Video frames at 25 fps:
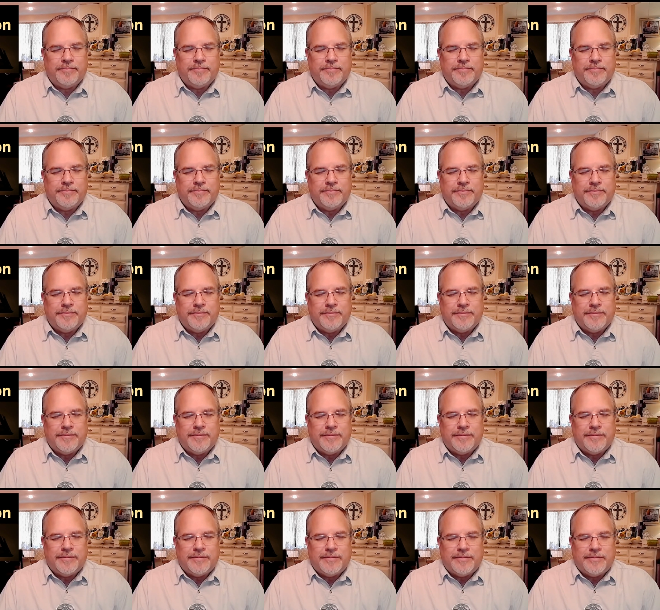
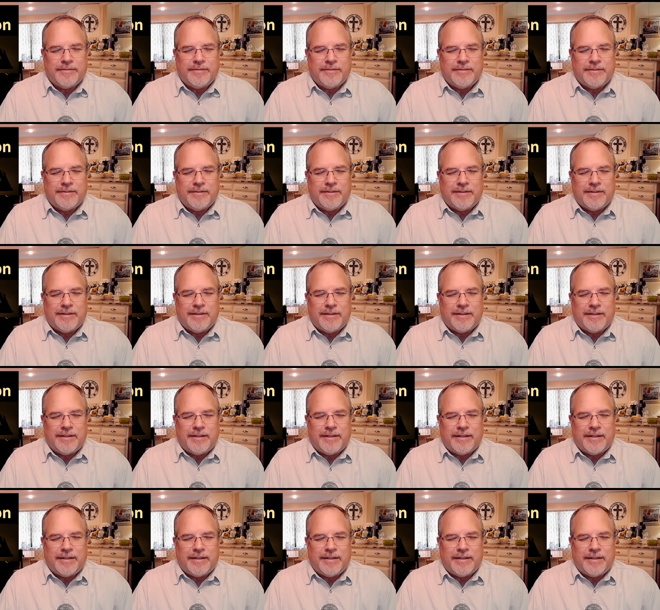Nobody speaks.